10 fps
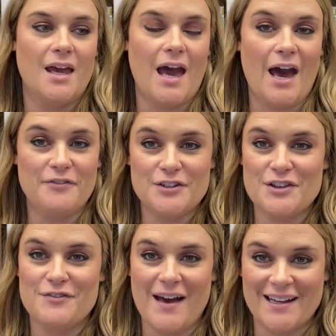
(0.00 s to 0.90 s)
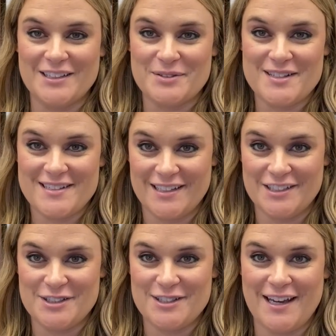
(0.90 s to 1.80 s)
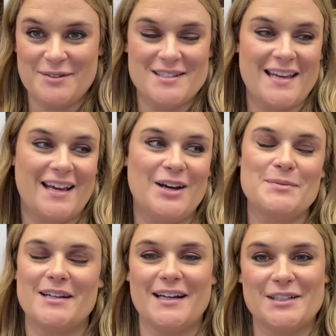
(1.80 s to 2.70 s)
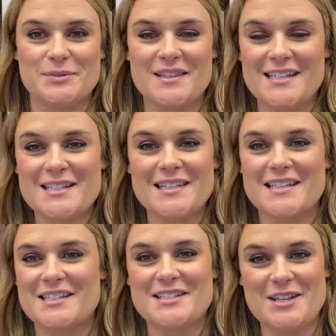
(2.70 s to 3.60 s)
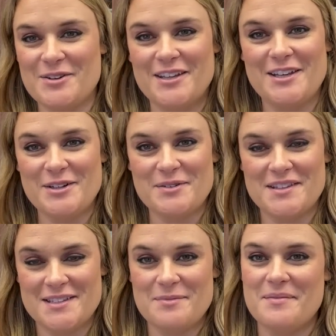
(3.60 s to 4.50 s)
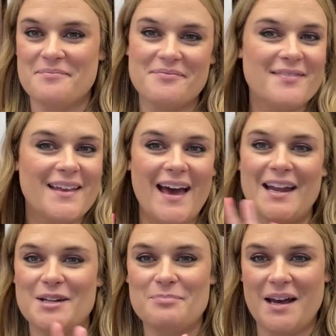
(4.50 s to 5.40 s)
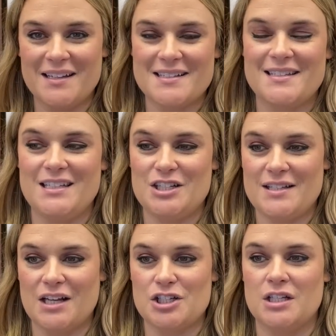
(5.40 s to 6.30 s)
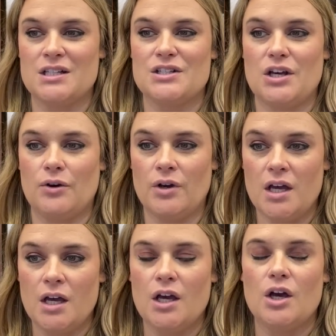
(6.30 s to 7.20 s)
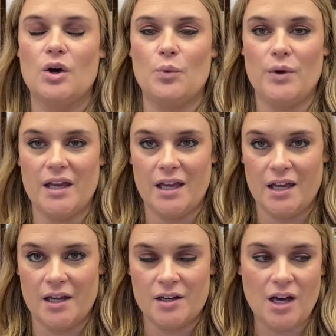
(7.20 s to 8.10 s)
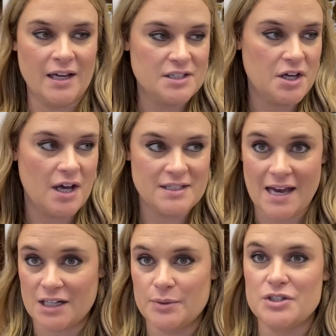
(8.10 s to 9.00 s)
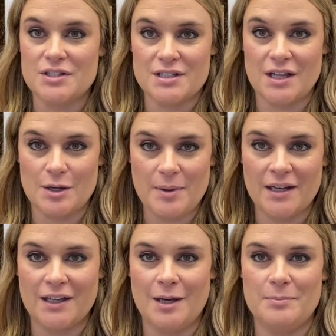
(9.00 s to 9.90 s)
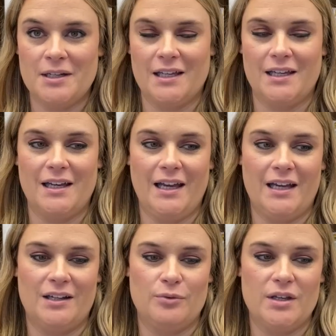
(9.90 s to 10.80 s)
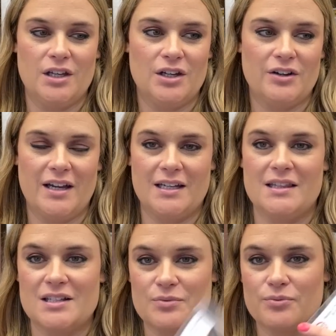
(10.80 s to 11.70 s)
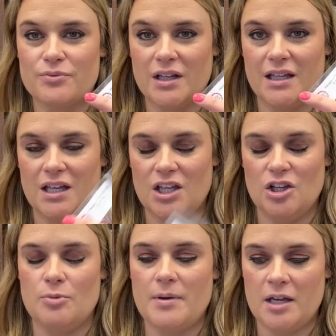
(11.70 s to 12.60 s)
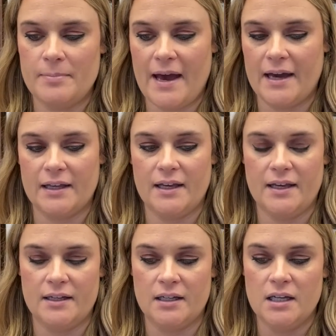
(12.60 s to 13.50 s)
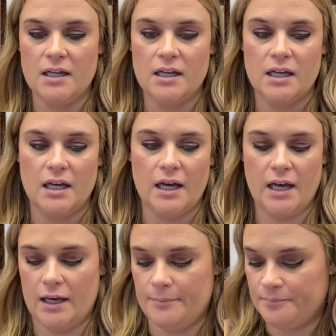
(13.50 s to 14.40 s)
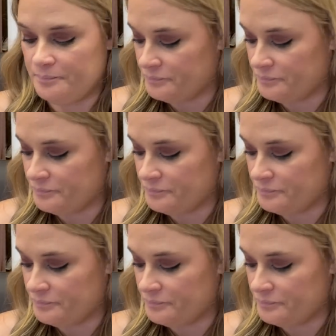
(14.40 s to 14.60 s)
after the fact it was stitched, I was like, oh my gosh, wouldn't this look so cute with some added buttons to each section? So we got into contact with just another button company and we curated this really cute button pack. And I'm